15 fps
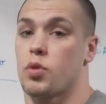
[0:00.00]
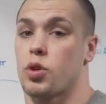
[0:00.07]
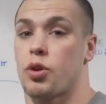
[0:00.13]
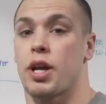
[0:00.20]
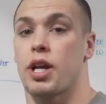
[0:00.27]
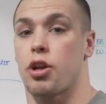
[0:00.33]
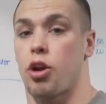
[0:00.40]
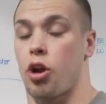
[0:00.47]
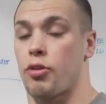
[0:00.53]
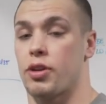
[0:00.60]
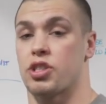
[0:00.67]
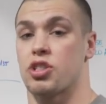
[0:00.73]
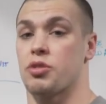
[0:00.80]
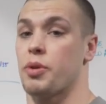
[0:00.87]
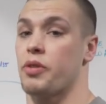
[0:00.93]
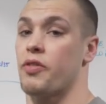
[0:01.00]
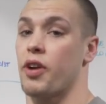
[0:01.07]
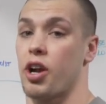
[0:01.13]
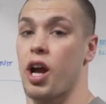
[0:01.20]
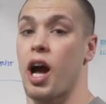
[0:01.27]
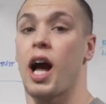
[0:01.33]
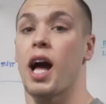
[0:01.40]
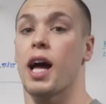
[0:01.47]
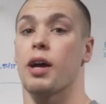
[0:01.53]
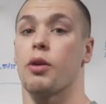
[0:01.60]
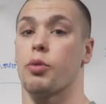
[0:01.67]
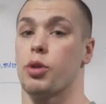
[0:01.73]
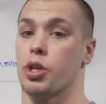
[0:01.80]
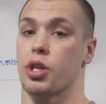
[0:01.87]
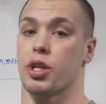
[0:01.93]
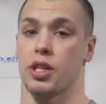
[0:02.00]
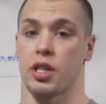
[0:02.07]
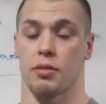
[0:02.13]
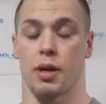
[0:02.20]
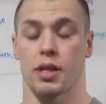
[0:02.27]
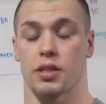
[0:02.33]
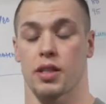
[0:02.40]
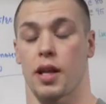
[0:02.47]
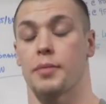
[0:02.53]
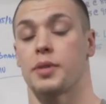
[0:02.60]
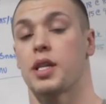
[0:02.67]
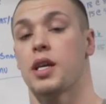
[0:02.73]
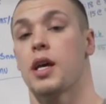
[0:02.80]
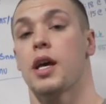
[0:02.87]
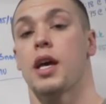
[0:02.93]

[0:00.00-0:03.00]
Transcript: great, your heart rate's gonna be very high when you get into the muscle ups.